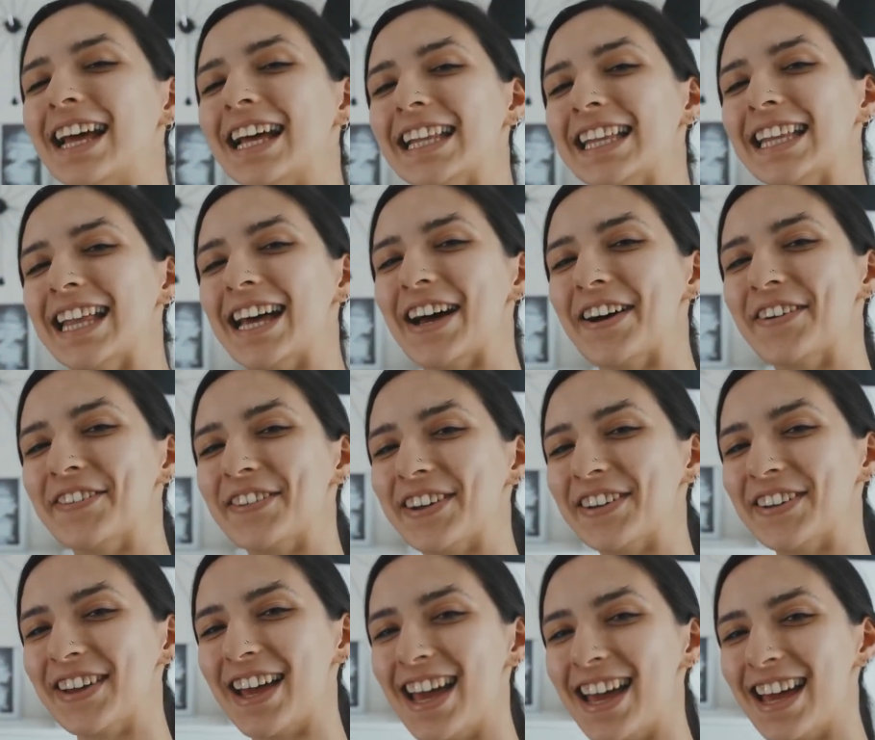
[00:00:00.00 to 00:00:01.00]
you are
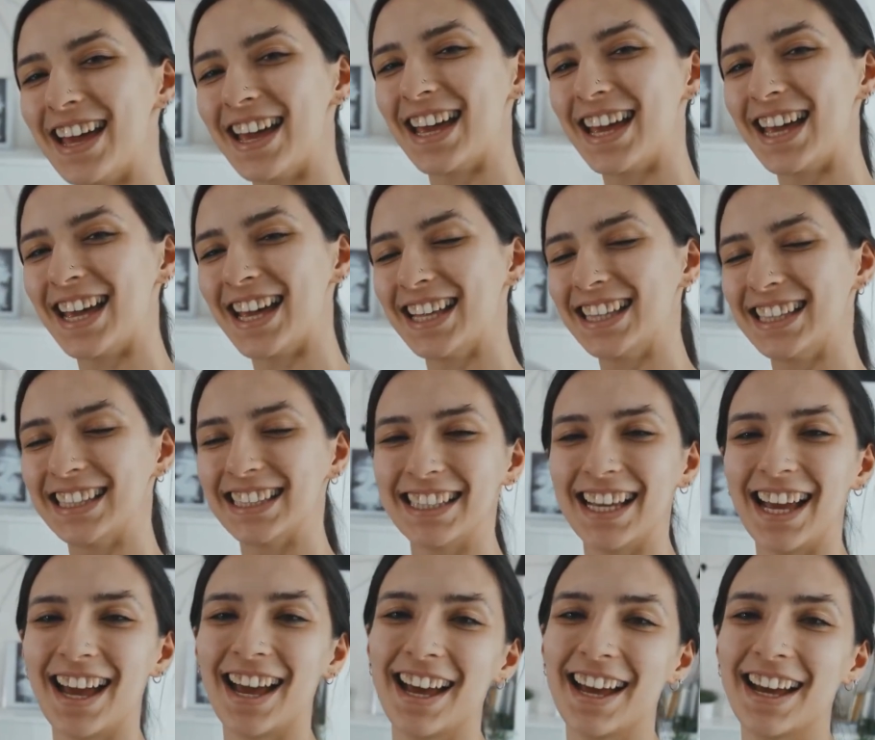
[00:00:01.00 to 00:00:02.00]
to this whole real estate
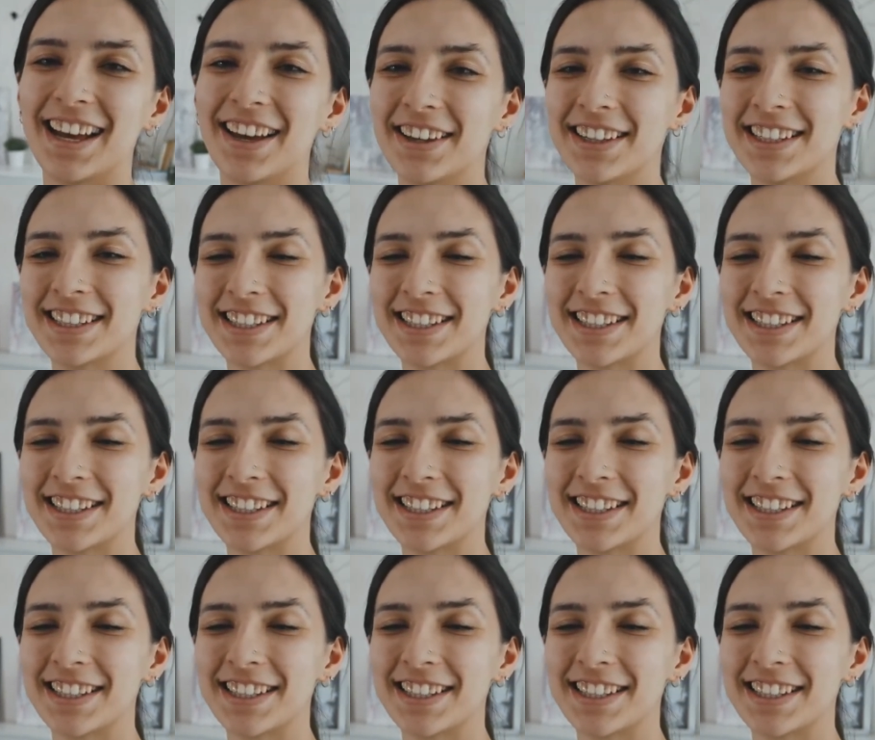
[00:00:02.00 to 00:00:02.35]
investing thing.